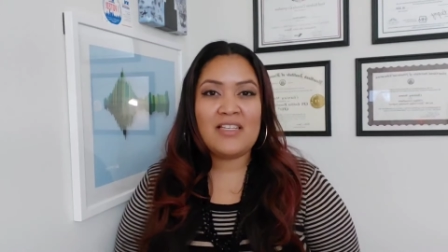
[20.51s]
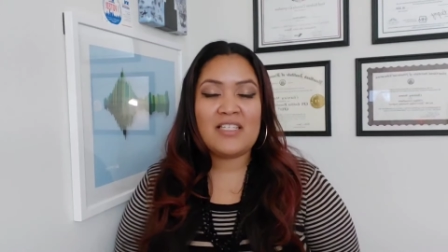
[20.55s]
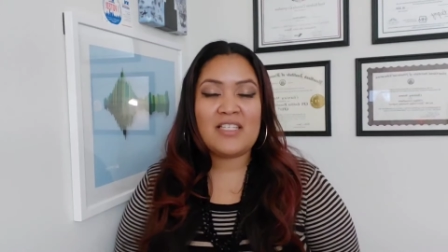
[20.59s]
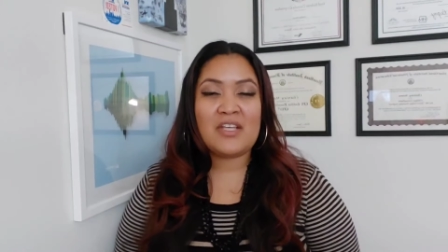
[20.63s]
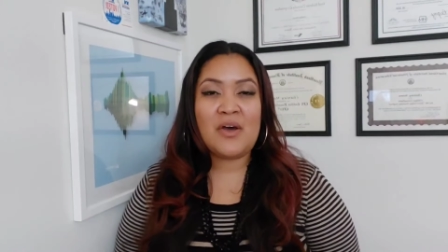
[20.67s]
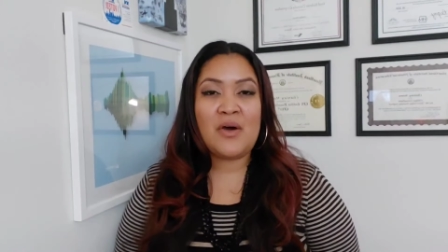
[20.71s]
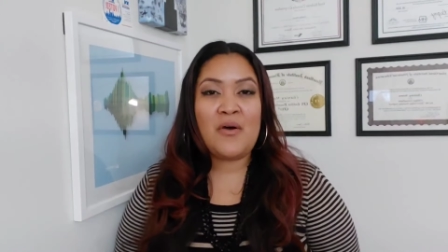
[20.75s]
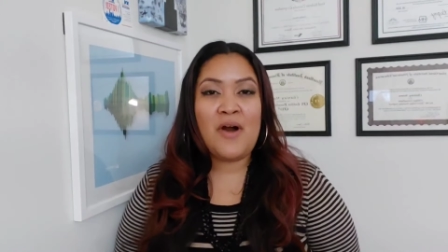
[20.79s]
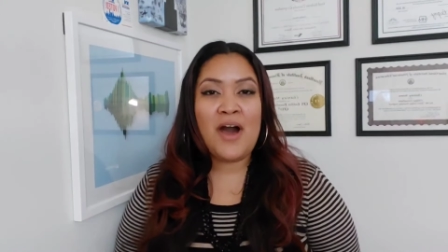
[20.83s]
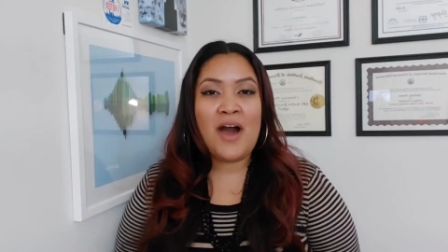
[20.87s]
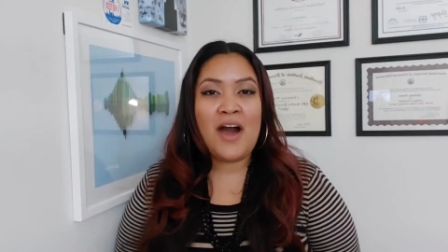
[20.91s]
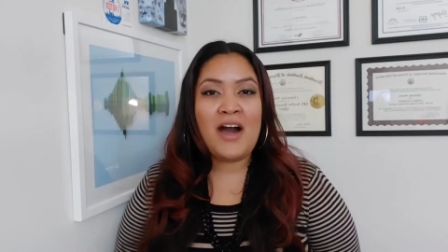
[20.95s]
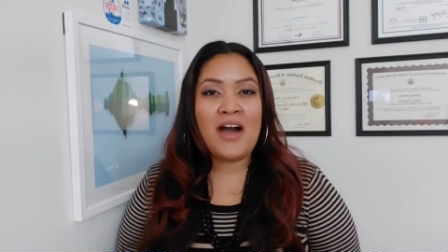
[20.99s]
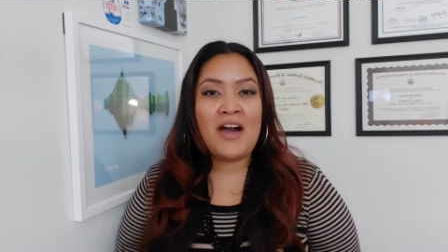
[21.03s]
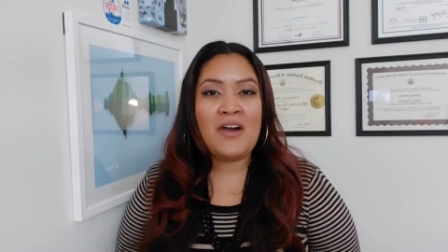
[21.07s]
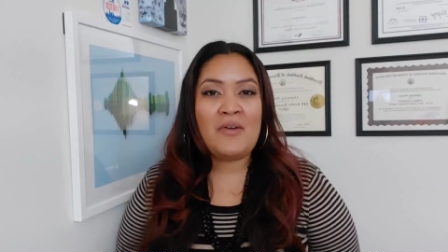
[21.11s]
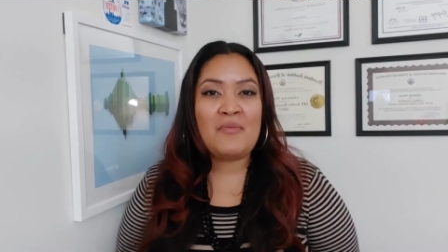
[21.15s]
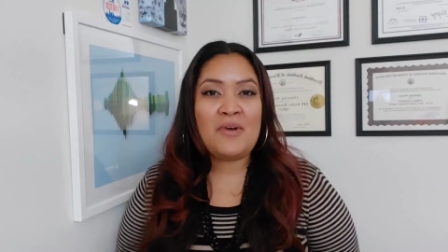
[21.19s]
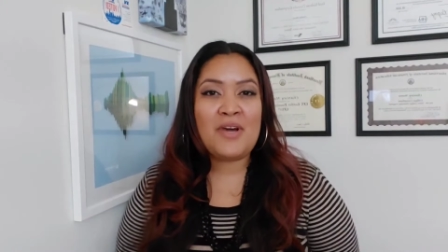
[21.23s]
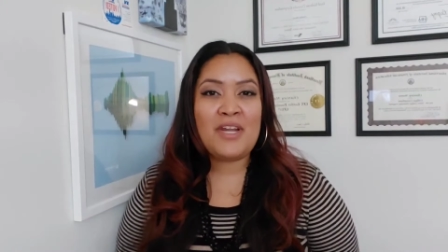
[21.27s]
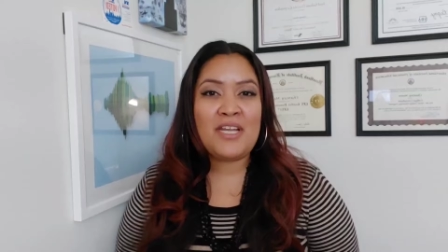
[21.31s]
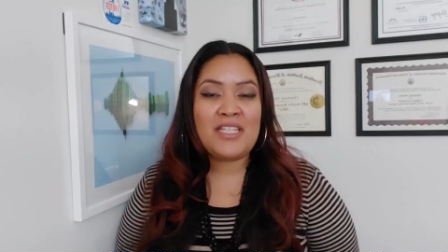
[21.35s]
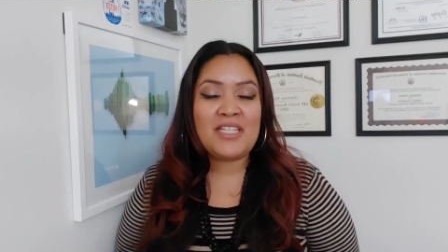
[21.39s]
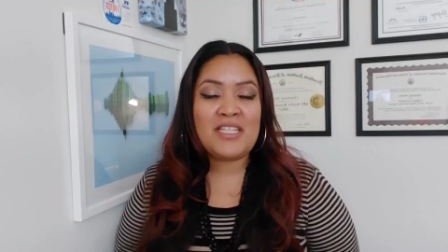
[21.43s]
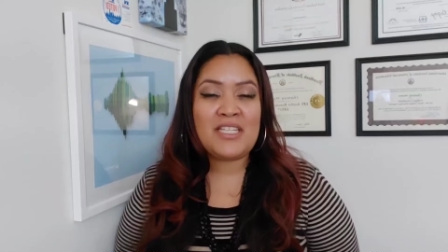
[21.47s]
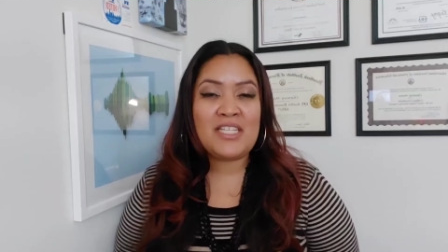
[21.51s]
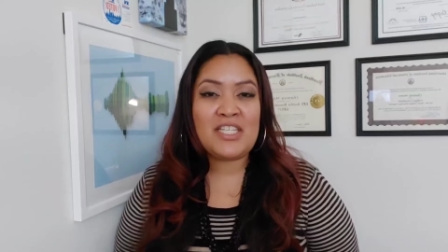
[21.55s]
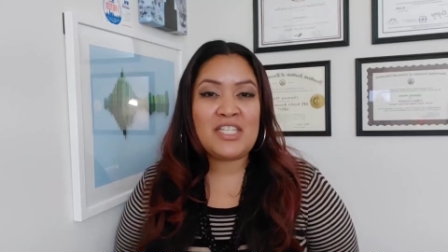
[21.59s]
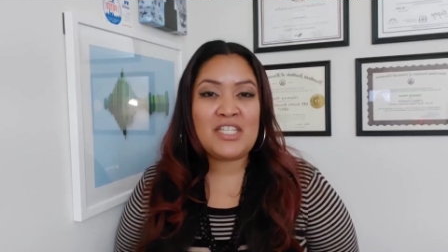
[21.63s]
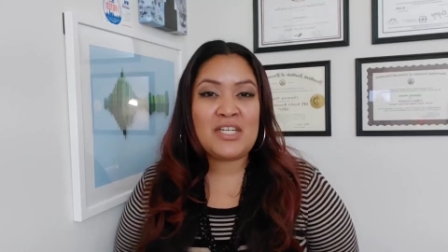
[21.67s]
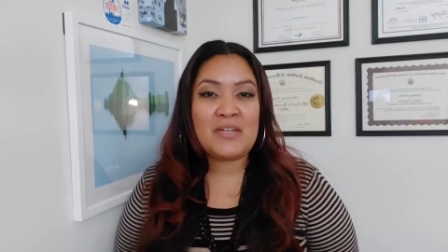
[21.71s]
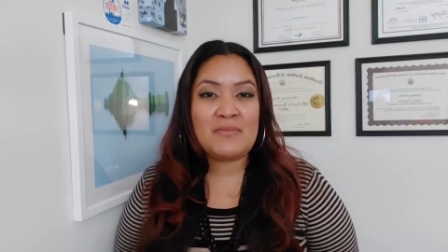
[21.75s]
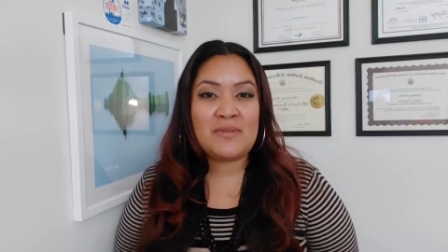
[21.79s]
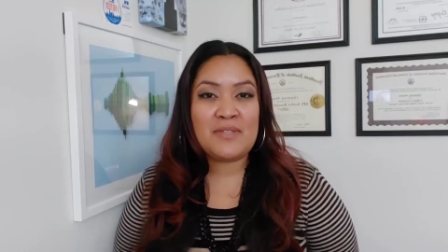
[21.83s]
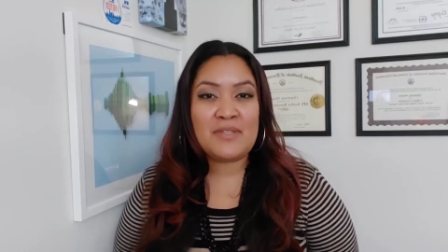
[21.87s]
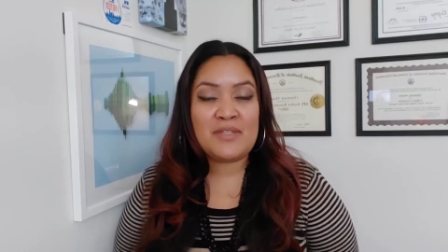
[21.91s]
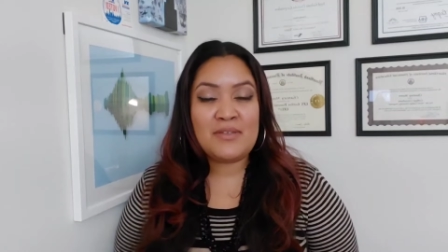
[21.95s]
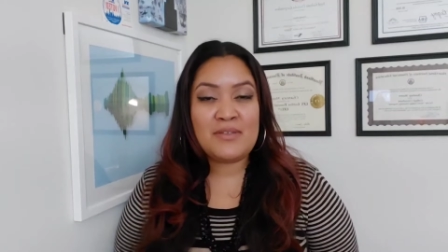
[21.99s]
So I wanted to
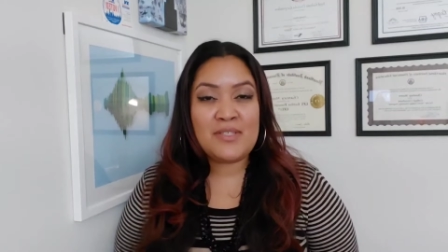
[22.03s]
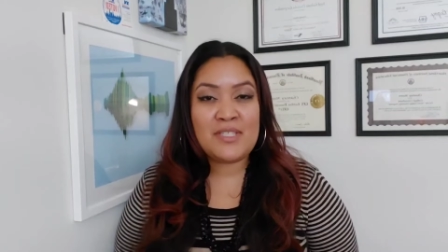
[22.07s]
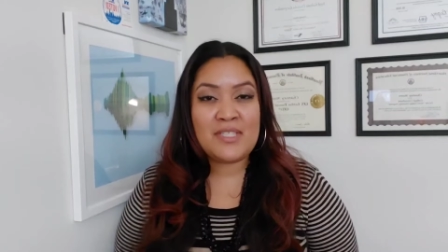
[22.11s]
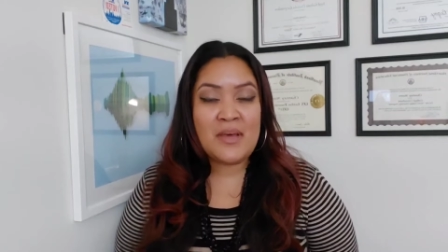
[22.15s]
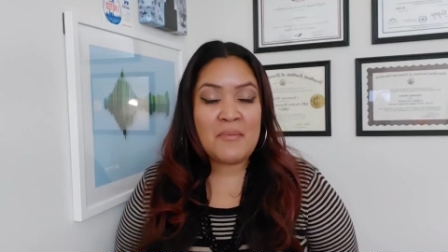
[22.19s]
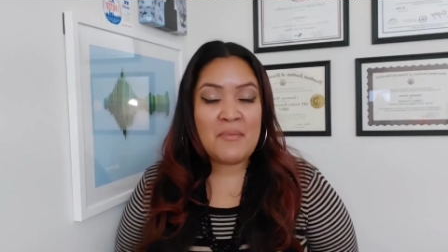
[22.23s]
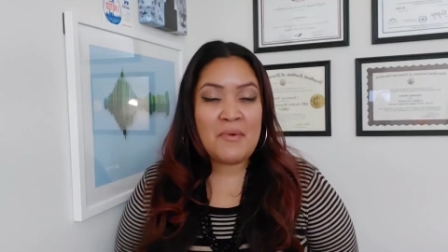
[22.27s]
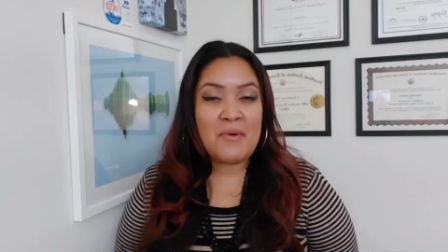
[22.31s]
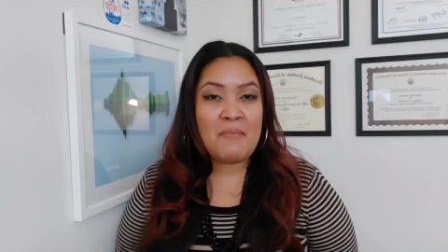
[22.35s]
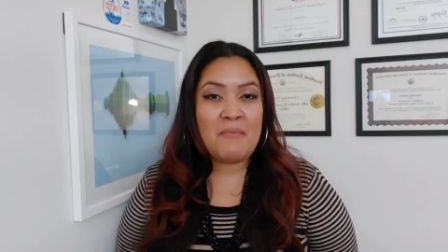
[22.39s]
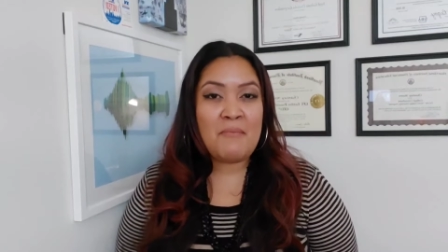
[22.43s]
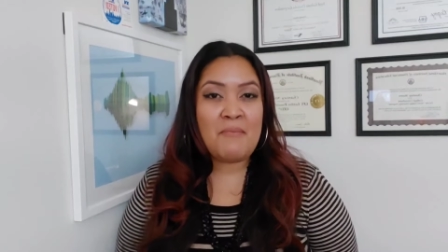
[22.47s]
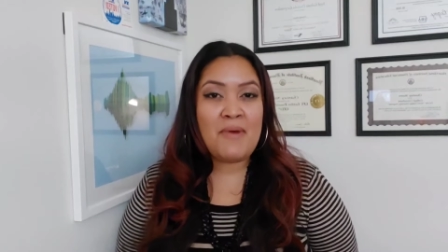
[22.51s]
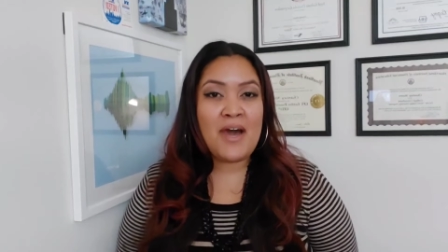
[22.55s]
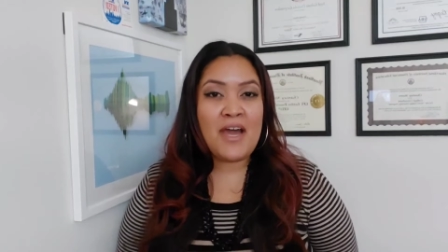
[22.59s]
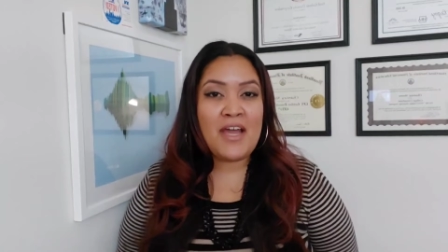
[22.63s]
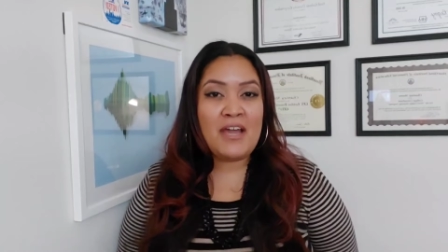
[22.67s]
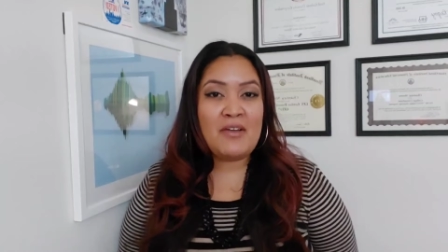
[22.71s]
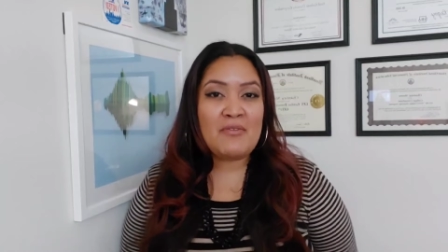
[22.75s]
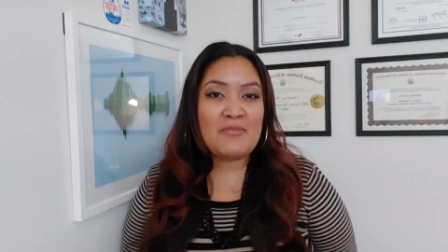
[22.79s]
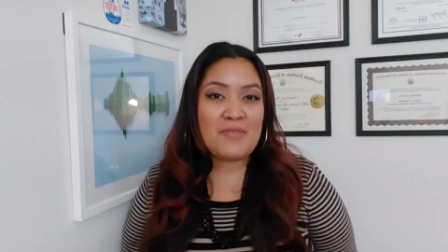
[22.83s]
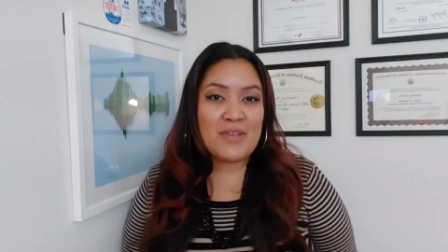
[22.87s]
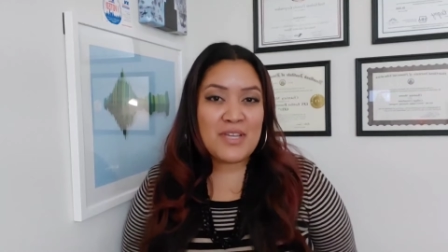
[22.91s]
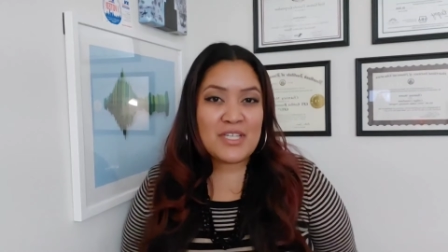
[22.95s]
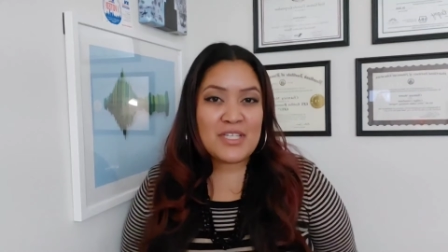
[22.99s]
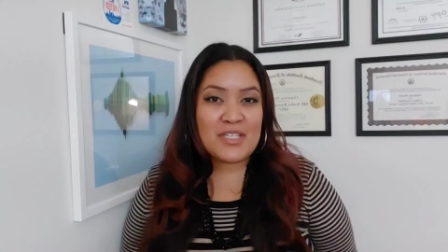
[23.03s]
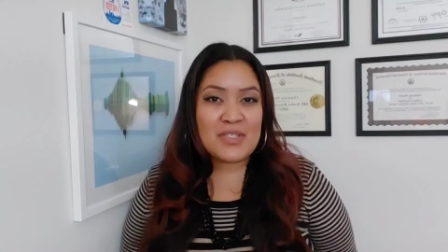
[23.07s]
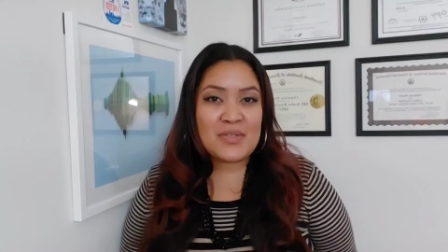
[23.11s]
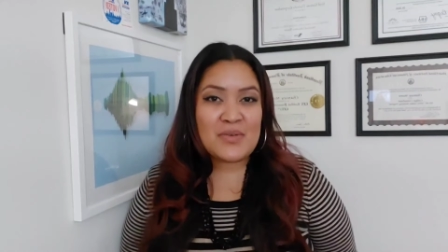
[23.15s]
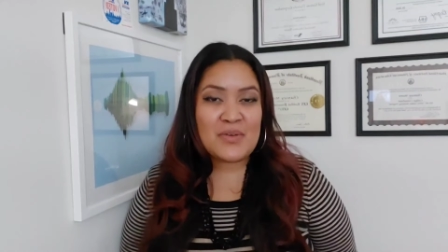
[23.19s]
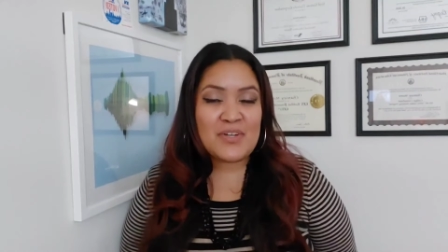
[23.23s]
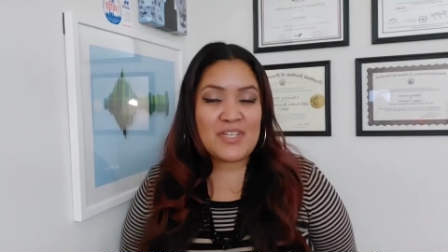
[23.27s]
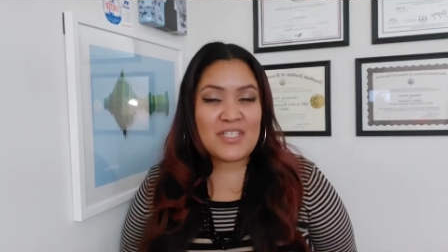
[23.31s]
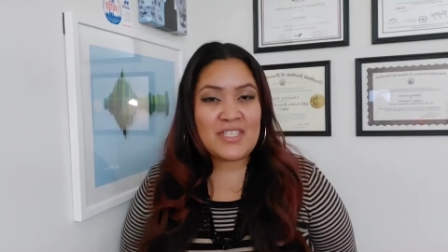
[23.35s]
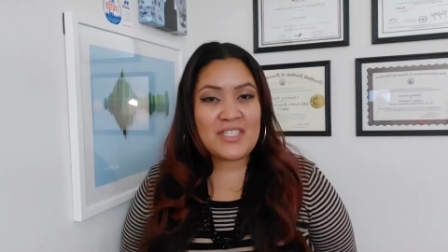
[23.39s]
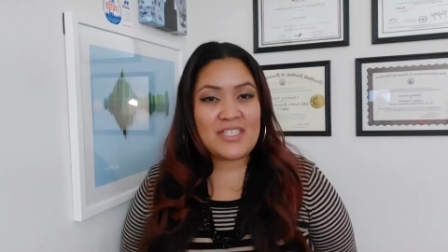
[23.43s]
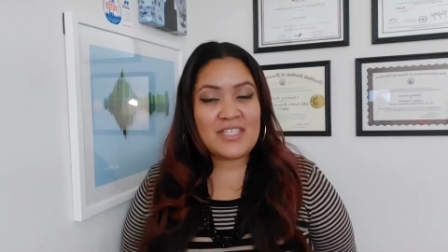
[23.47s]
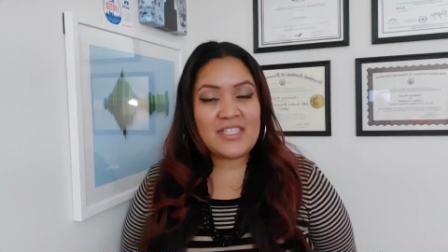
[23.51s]
share with you some of my
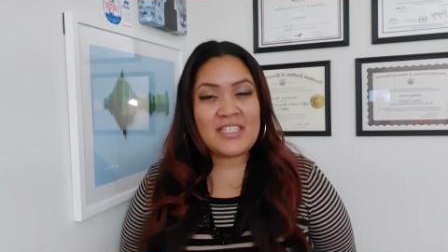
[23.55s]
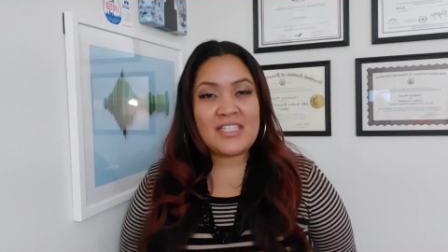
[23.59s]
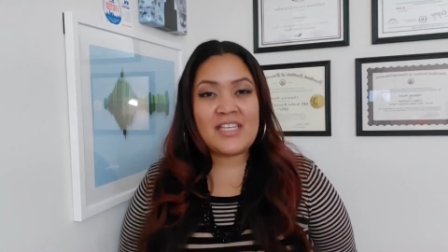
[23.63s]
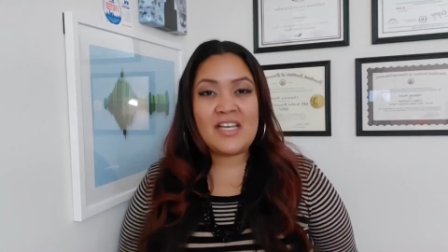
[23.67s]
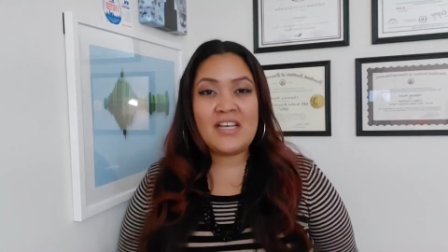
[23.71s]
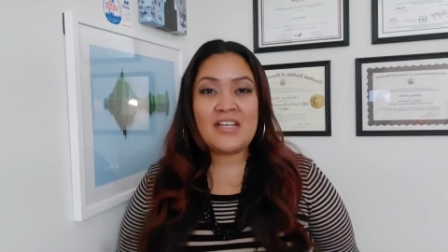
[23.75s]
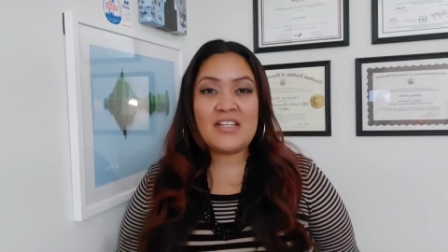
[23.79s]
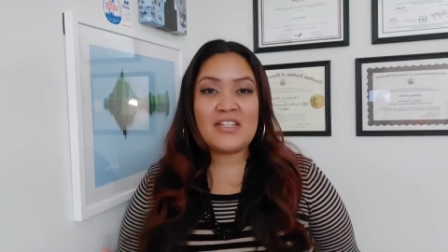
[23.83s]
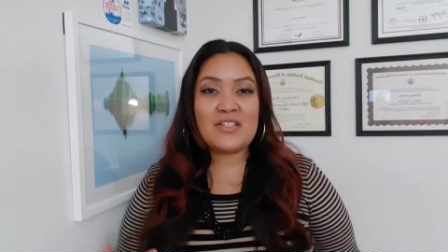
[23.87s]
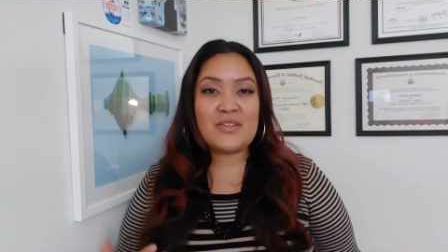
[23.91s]
resources